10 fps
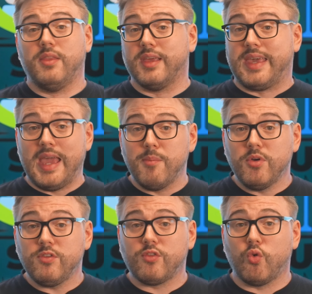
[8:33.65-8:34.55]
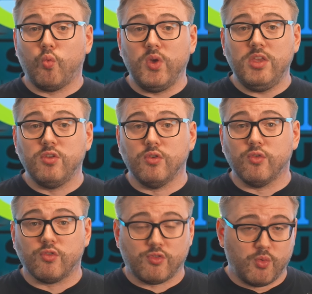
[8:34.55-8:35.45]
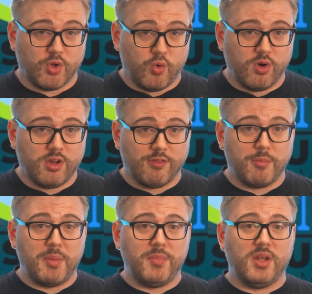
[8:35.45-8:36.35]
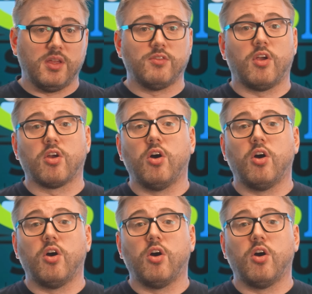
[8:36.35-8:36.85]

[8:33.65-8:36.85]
The cameras we use to record government meetings are